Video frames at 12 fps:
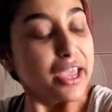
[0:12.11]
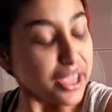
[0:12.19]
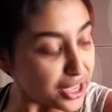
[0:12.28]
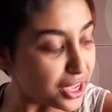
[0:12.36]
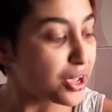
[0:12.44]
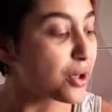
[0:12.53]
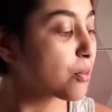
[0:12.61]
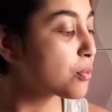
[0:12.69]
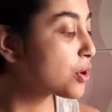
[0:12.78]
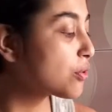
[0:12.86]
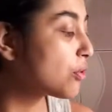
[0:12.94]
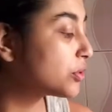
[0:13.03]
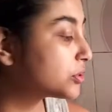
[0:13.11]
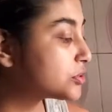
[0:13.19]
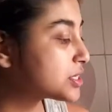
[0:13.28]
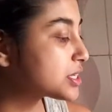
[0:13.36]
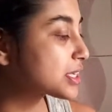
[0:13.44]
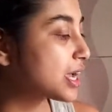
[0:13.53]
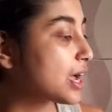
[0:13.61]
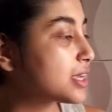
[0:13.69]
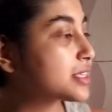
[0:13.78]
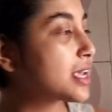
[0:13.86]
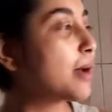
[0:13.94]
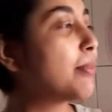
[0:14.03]
Here, we're going to
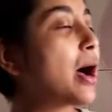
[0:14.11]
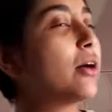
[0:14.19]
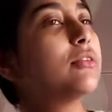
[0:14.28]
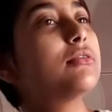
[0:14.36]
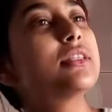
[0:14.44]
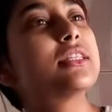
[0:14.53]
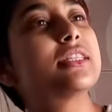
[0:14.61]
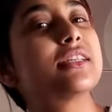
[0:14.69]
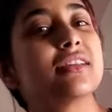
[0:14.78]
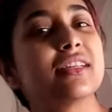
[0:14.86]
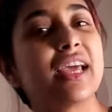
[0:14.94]
discuss about